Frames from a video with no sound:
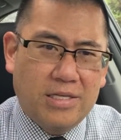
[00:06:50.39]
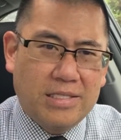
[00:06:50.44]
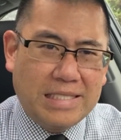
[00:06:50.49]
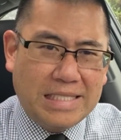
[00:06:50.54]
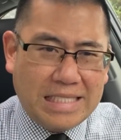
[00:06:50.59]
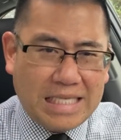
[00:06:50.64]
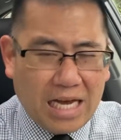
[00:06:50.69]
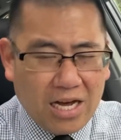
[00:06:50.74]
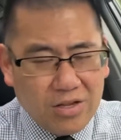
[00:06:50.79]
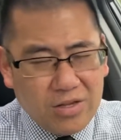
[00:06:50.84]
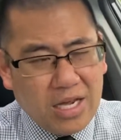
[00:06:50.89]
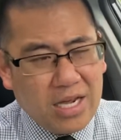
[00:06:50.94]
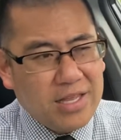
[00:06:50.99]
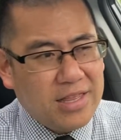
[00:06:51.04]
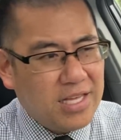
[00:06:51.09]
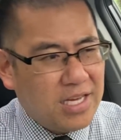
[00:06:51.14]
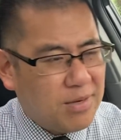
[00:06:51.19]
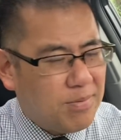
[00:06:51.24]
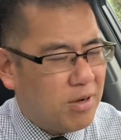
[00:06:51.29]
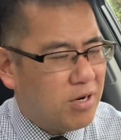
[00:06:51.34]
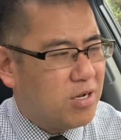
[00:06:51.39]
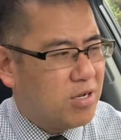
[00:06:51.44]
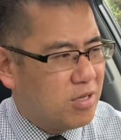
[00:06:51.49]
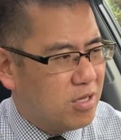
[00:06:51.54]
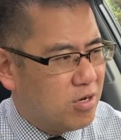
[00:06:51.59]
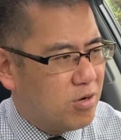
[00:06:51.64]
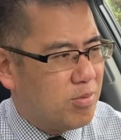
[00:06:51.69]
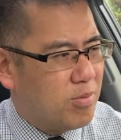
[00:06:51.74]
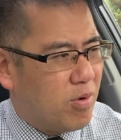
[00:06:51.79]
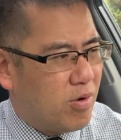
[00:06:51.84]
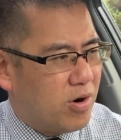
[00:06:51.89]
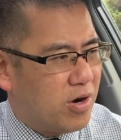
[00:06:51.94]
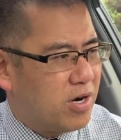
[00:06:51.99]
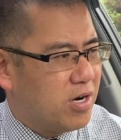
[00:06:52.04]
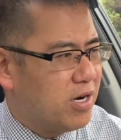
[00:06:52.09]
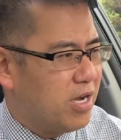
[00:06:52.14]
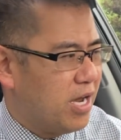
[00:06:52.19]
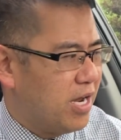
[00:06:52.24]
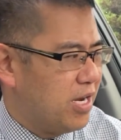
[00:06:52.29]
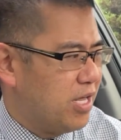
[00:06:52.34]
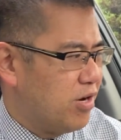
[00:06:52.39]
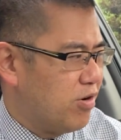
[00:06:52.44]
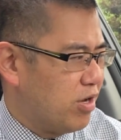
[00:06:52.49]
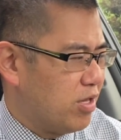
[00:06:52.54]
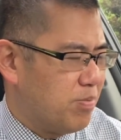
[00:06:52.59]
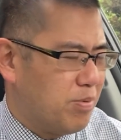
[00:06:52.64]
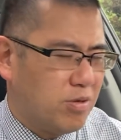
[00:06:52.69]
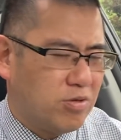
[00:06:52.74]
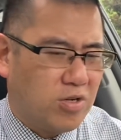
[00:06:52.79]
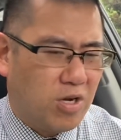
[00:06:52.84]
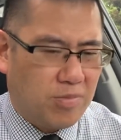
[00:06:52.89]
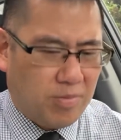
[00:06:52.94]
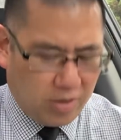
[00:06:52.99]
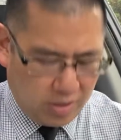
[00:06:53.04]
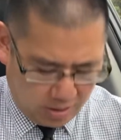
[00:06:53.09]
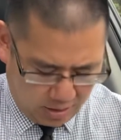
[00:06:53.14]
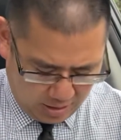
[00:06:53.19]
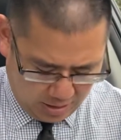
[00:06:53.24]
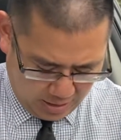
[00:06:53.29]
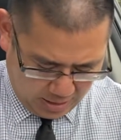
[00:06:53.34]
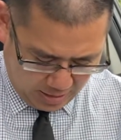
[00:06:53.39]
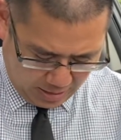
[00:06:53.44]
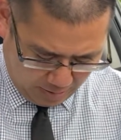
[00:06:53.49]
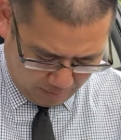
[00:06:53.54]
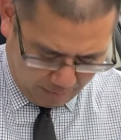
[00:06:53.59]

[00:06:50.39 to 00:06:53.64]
Now that I think about it a little more and hear other people talking about it, it